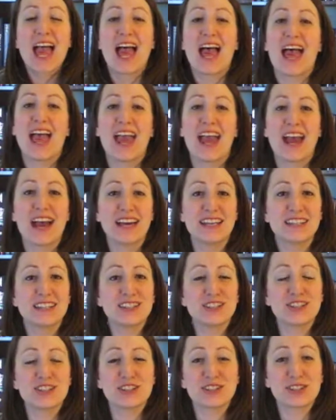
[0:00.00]

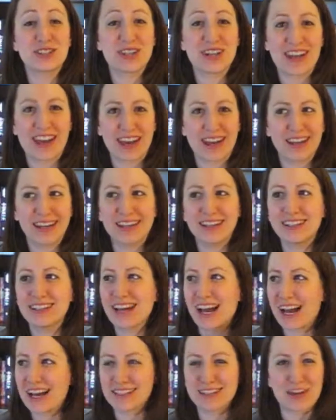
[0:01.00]
And today,
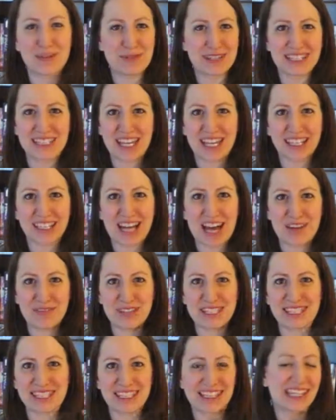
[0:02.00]
as I've been saying a lot
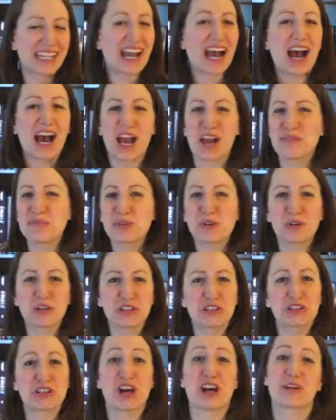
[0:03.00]
recently, I'm
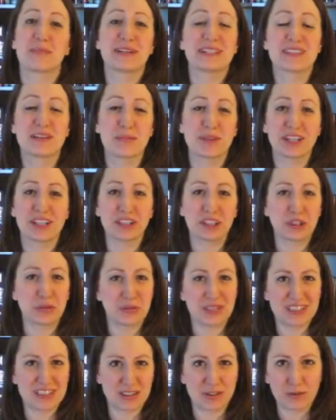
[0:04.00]
going to talk about something a little
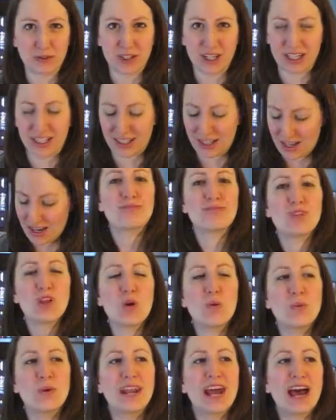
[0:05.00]
bit different.
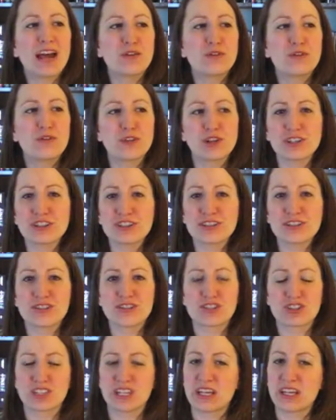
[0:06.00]
When I
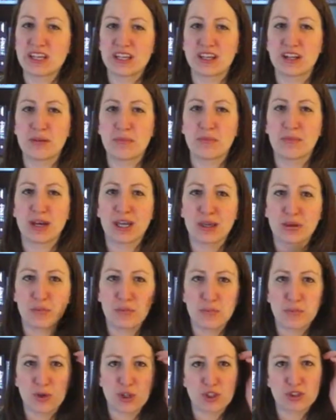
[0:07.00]
first did my
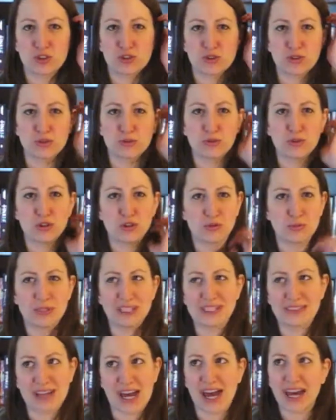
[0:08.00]
BookTube
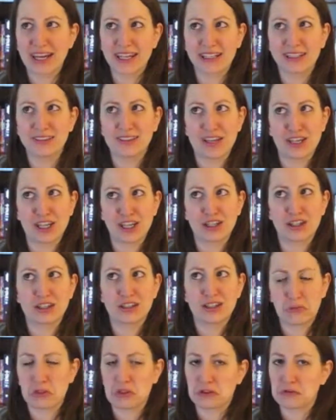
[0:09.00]
newbie tag like
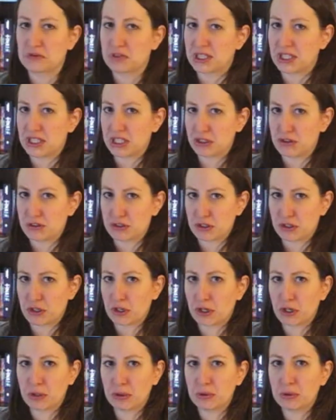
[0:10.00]
3 years
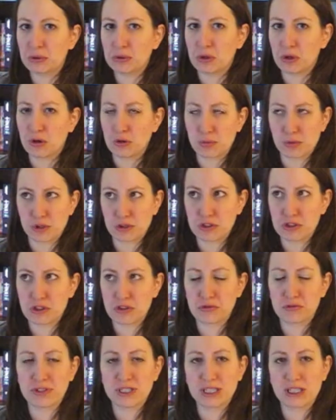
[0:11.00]
ago, almost
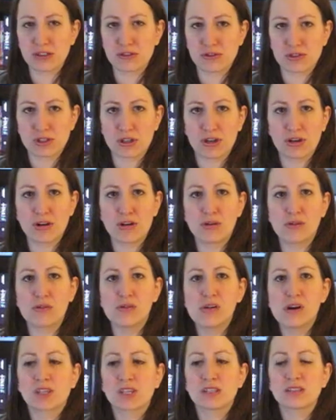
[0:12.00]
3 years
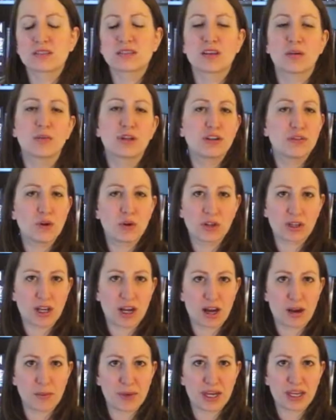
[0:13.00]
ago, somebody wrote a
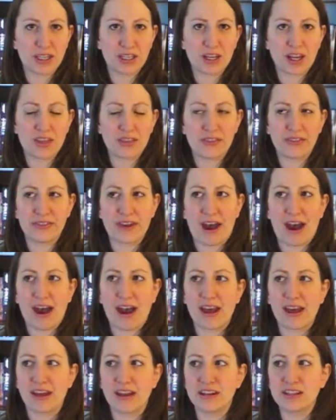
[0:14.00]
comment
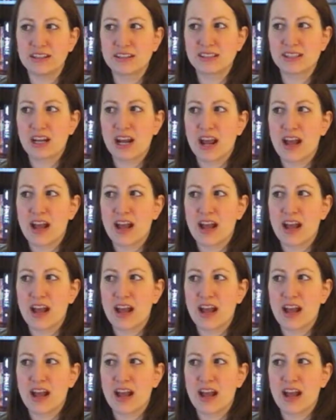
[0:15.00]
that